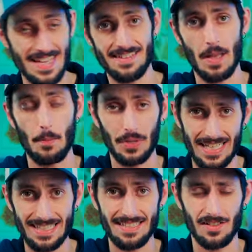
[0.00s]
this
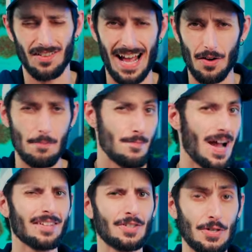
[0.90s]
playlist on how to
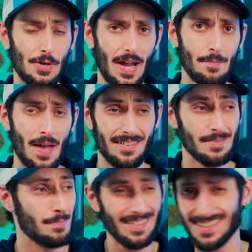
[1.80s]
master your Apex
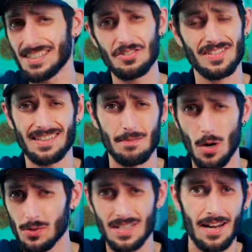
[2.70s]
and basically just get the
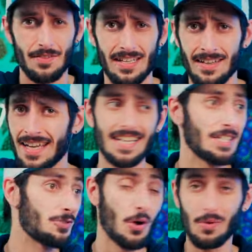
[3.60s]
most out of it.
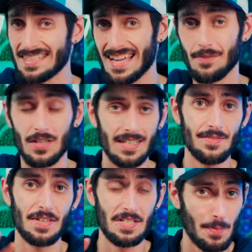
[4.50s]
You don't need to have tons
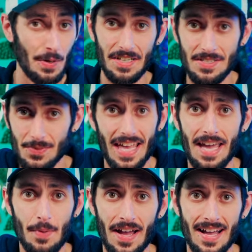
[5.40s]
of experience with
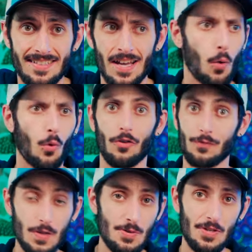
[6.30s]
Apex or
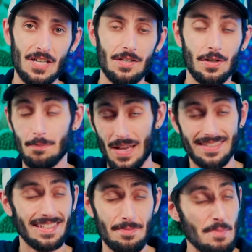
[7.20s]
Fusion. You can
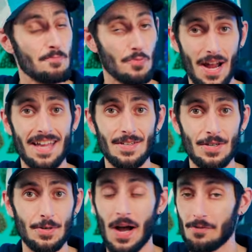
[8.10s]
basically be brand
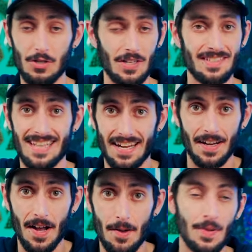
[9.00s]
new, have just set
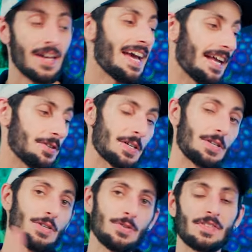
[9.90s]
it up, and you
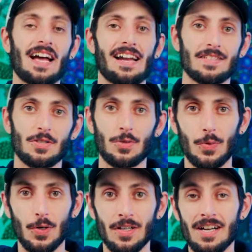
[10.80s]
can use that as a
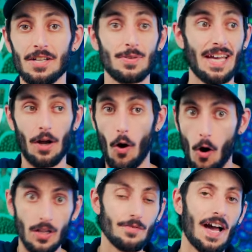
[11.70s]
tool to get
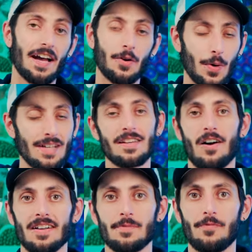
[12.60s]
all of that crazy
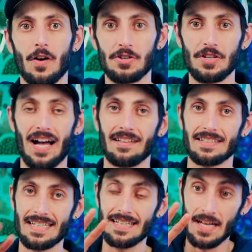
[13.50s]
awesome
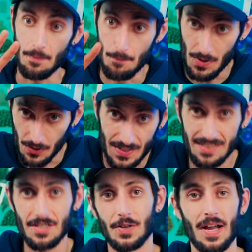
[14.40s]
functionality built
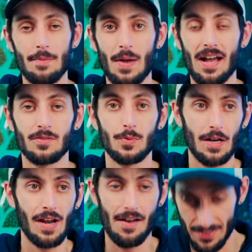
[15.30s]
into your Apex
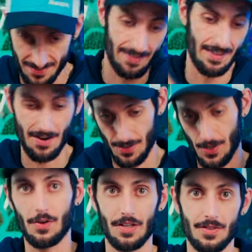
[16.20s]
without having to sit there and
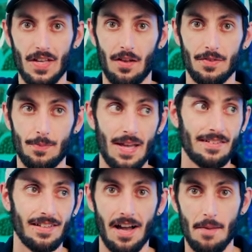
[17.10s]
code it yourself. It's
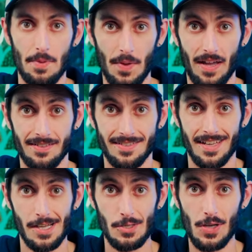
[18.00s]
basically copy paste.
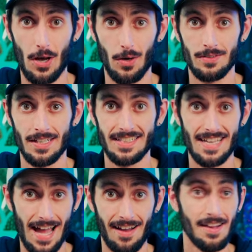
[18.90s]
So
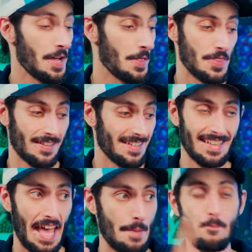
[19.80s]
yeah, this
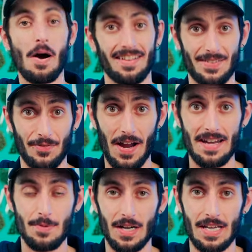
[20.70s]
is a must for
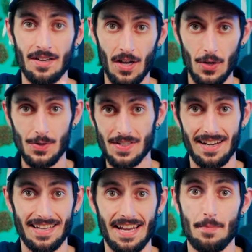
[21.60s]
anybody who's
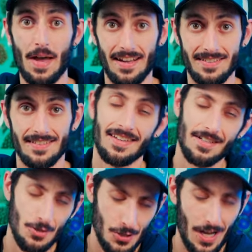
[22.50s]
getting an Apex.
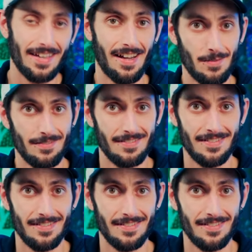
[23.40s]
Check it out.